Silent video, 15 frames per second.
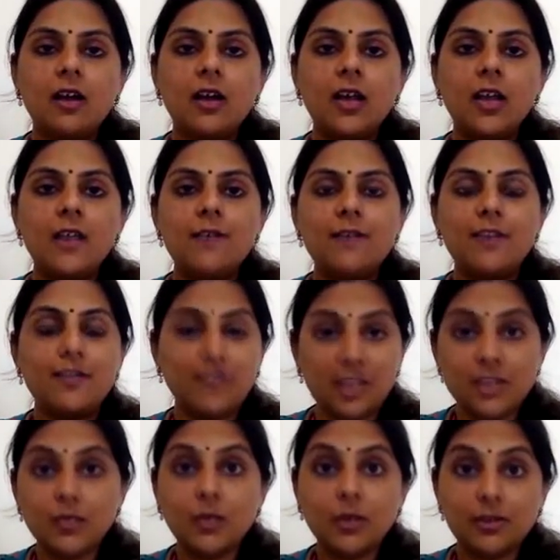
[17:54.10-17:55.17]
if
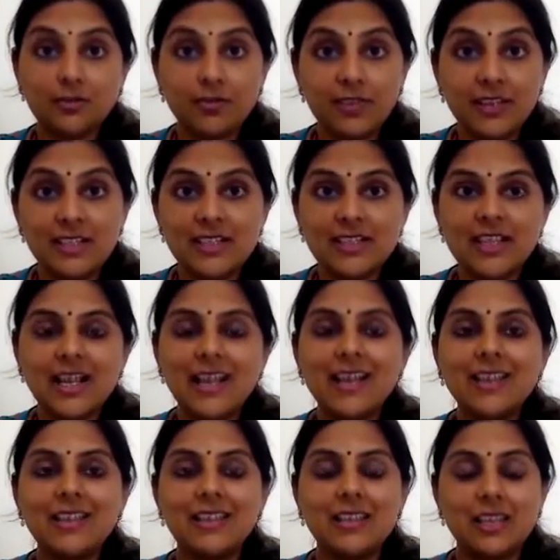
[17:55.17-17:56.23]
that's what it feels
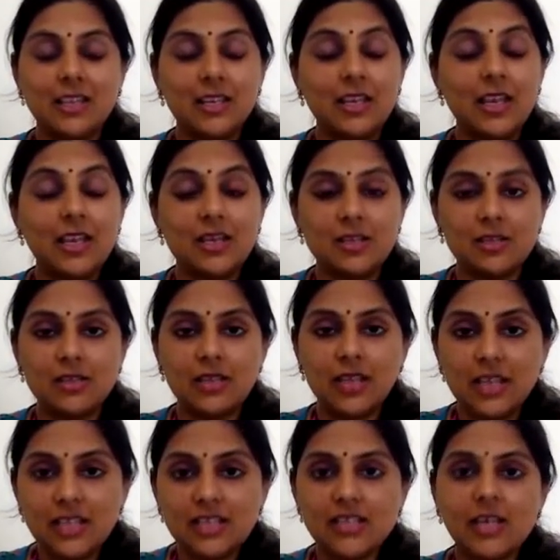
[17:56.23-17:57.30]
like, then it
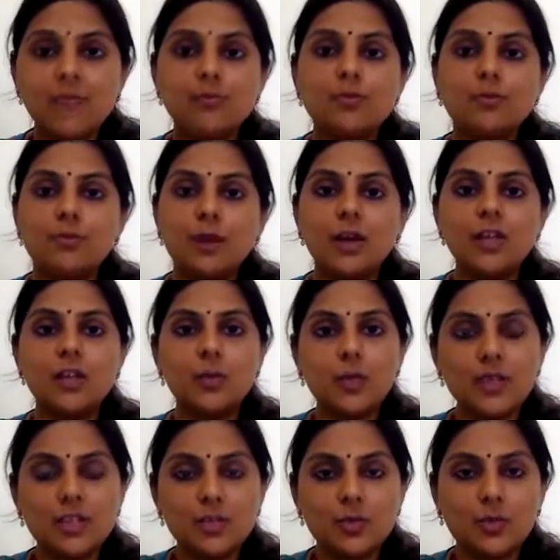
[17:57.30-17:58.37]
is time to part
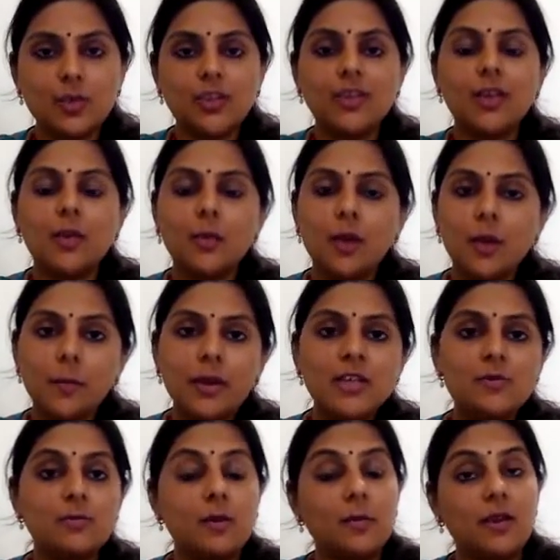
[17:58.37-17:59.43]
ways with that
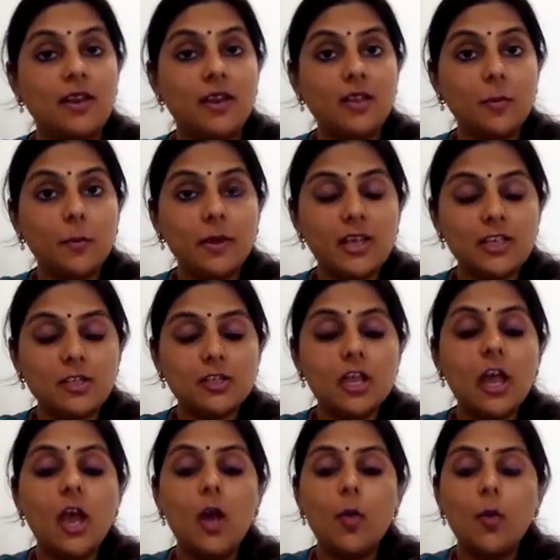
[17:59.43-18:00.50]
workplace. Maybe another place
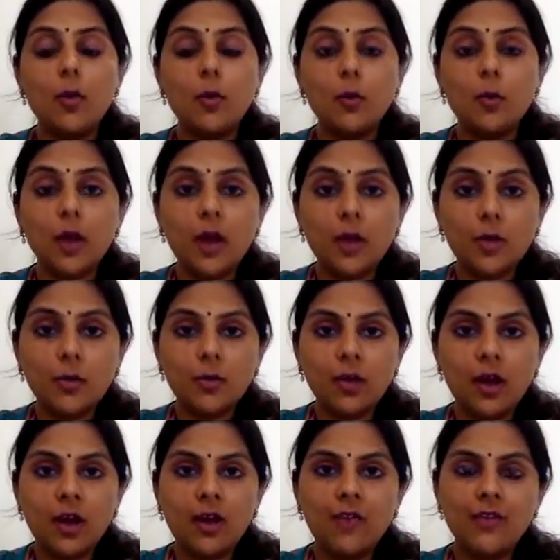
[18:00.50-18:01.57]
would work
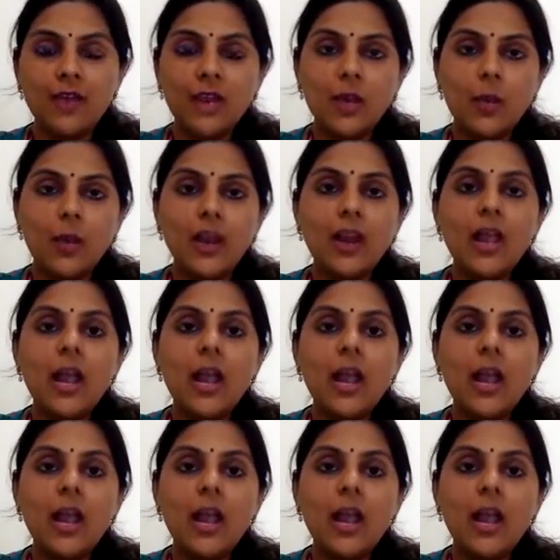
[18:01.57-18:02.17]
very well.